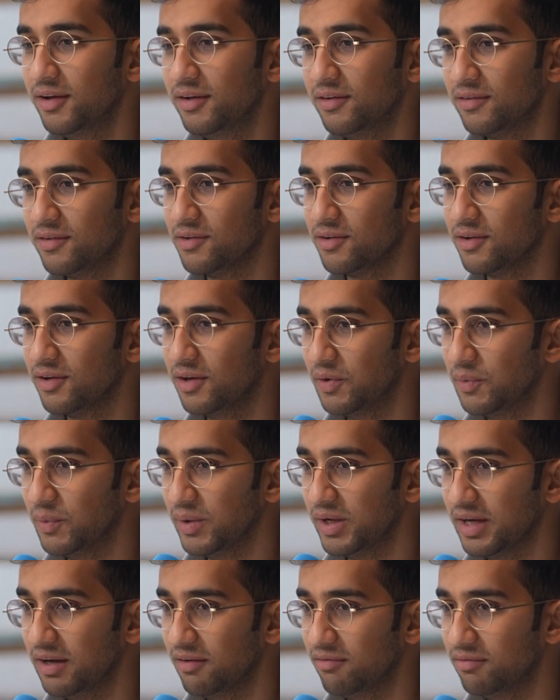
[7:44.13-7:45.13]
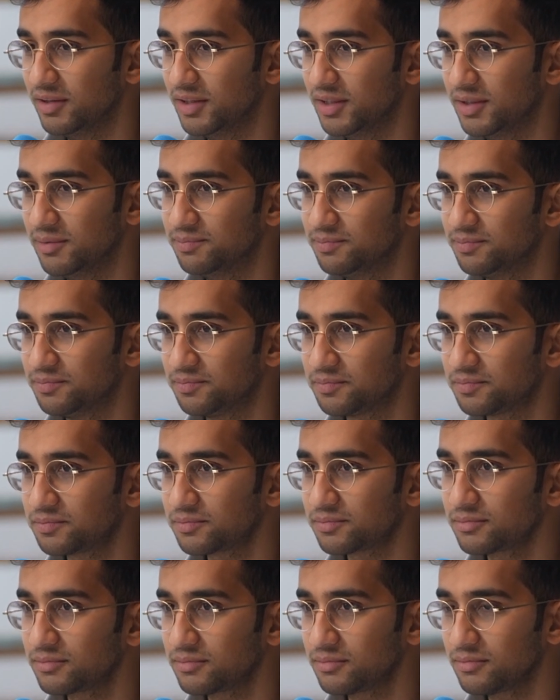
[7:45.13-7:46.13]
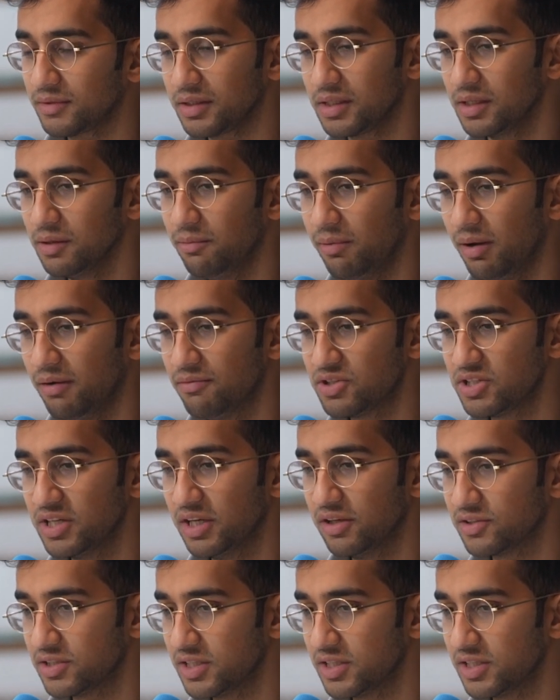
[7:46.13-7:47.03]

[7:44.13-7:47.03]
So, you know, we have a sales